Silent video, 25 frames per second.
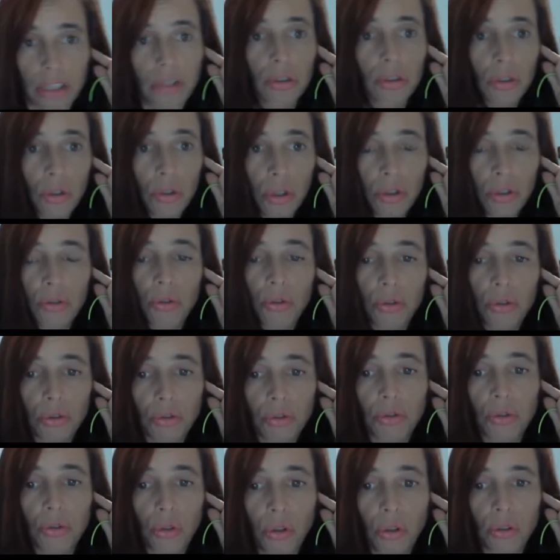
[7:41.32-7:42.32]
Scott
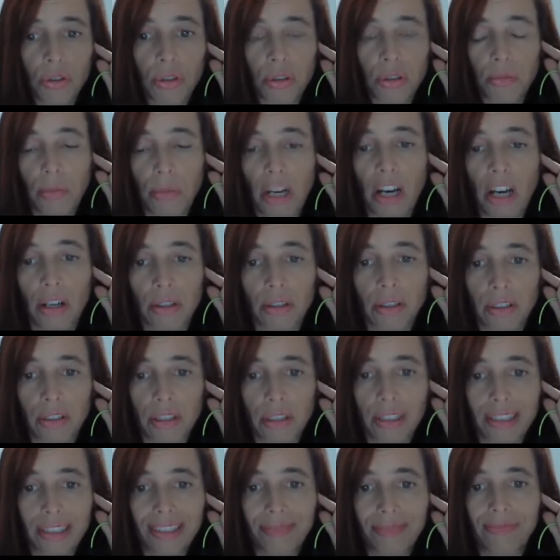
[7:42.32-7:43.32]
also talked about
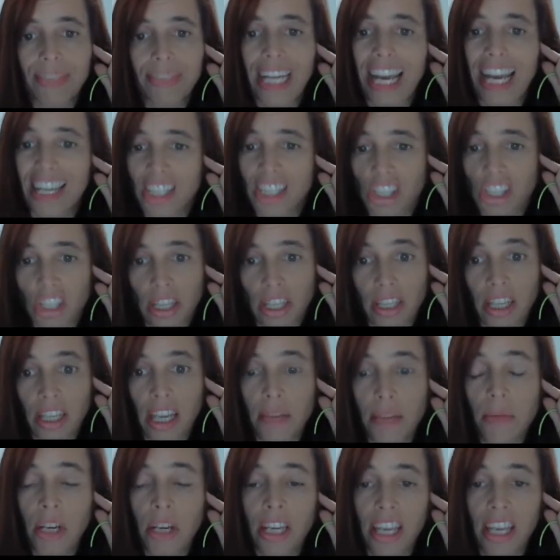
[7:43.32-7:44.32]
hashtag
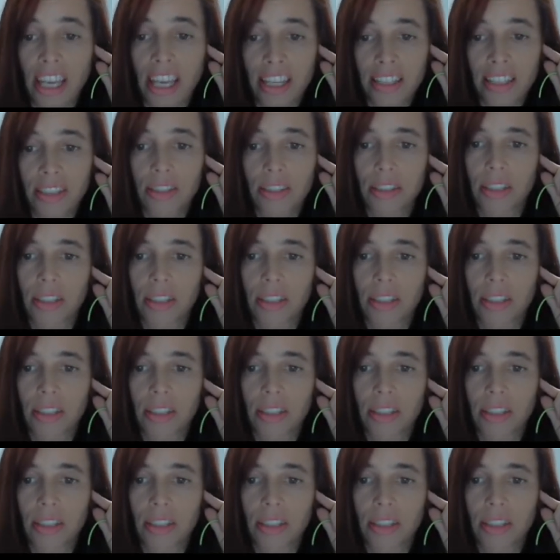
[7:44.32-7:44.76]
Gamergate.